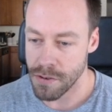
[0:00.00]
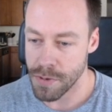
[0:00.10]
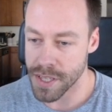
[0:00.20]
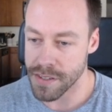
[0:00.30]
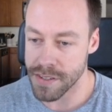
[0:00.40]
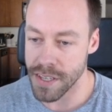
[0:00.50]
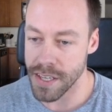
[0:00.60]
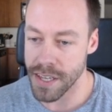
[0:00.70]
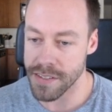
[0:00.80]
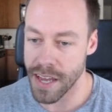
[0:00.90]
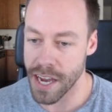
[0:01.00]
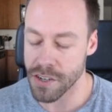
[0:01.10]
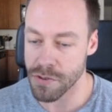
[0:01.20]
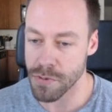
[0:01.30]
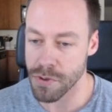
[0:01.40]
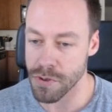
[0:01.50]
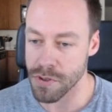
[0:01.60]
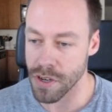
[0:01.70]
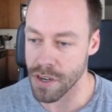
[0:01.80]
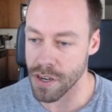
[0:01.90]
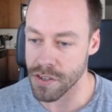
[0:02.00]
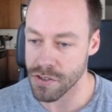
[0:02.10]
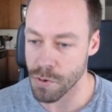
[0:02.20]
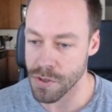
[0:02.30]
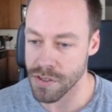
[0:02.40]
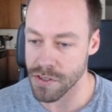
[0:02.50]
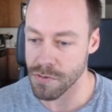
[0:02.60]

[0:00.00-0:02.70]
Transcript: We can see its actual uh, sources as